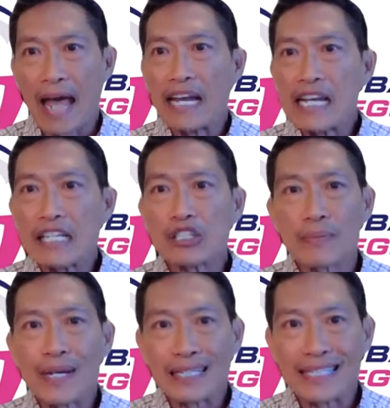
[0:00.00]
and it needs
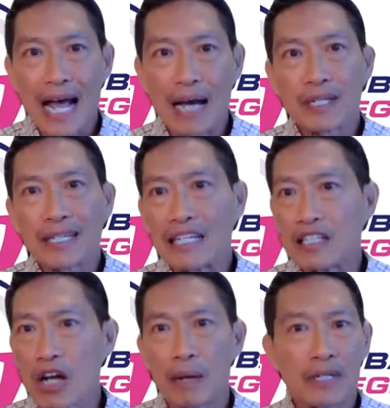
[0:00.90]
to be adapted and
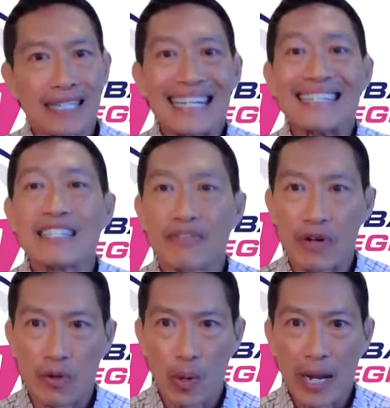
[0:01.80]
adopted in
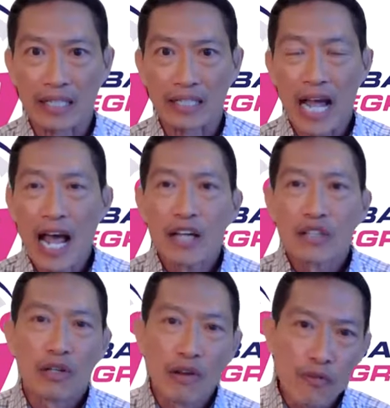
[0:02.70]
different ways.
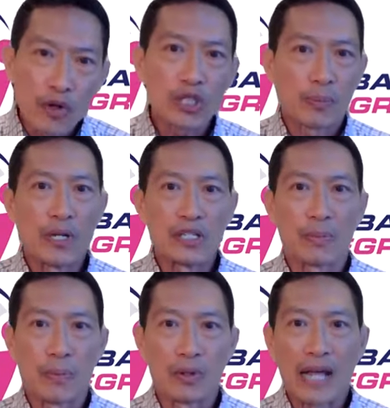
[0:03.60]
So the first
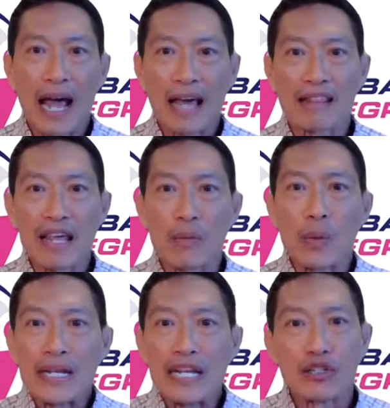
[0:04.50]
principle that I think
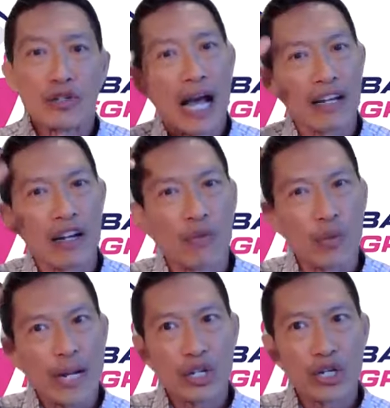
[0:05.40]
we need to kind of
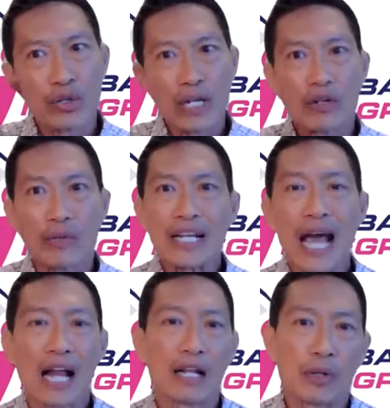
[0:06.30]
retune and
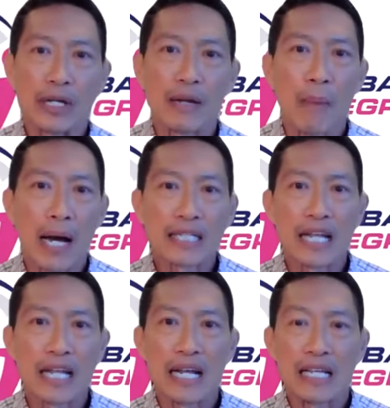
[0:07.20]
recalibrate the
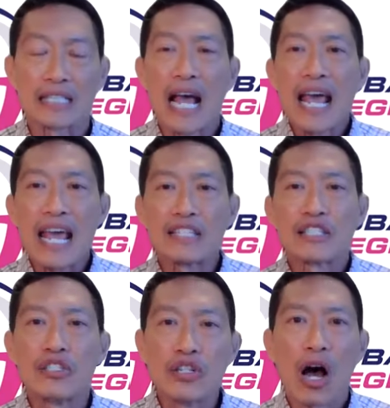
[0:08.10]
mindset is
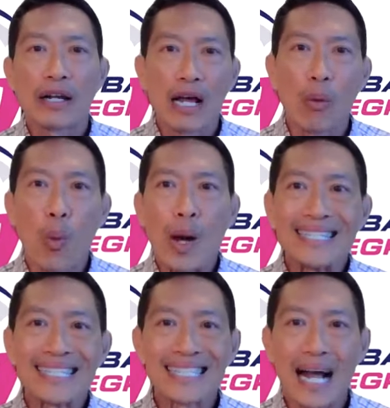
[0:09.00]
it's not a
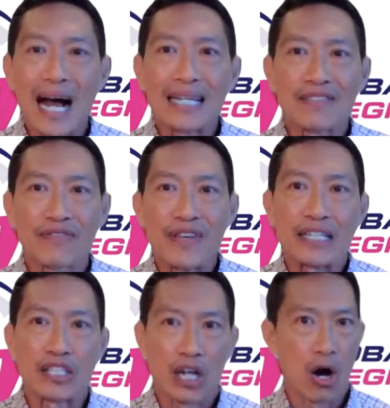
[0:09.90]
one size
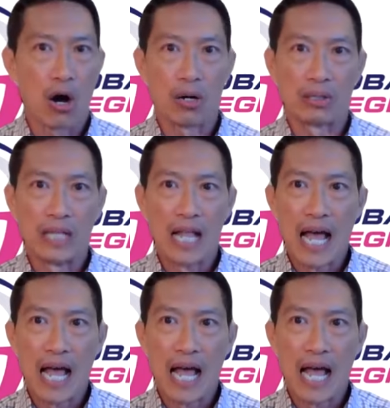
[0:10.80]
fits all.